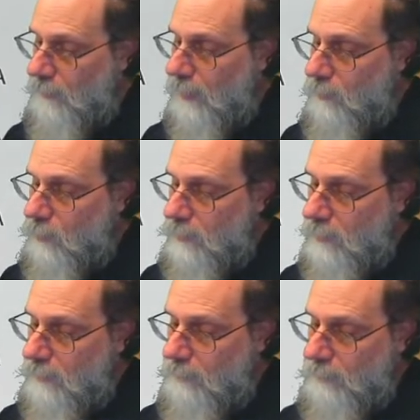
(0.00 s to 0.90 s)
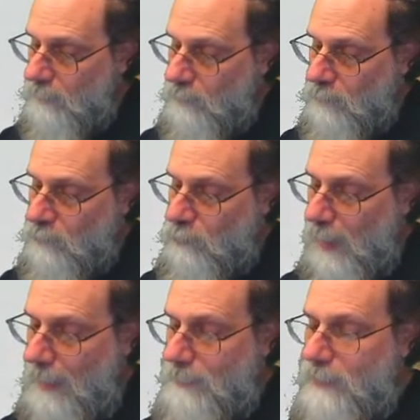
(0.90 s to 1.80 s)
then we
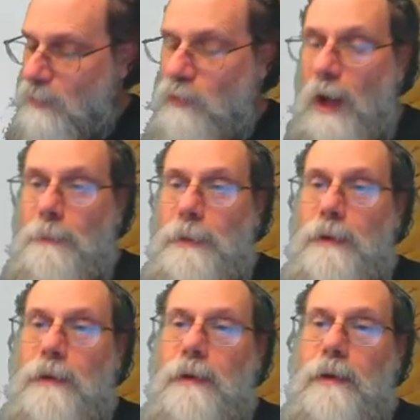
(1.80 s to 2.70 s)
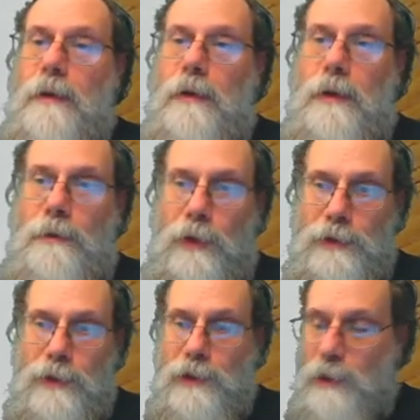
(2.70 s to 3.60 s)
rapidly drop the
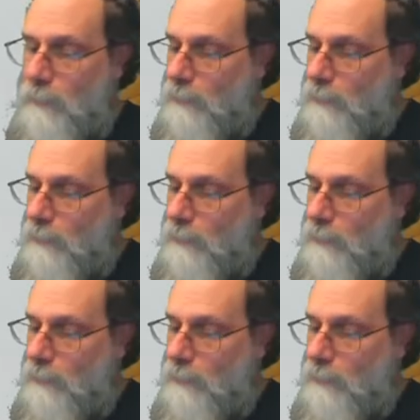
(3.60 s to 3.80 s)
voltage.